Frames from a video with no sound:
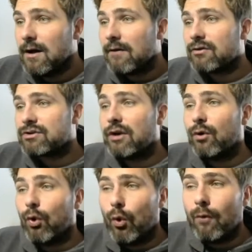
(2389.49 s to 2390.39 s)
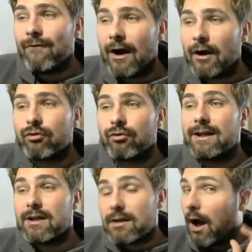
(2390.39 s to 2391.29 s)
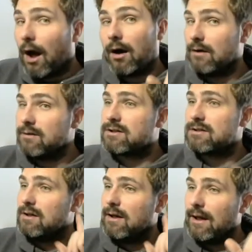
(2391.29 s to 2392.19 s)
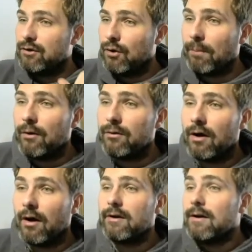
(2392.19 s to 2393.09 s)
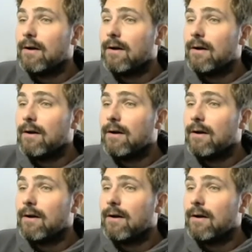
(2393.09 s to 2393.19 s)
return all Valkyrie cards in your boneyard.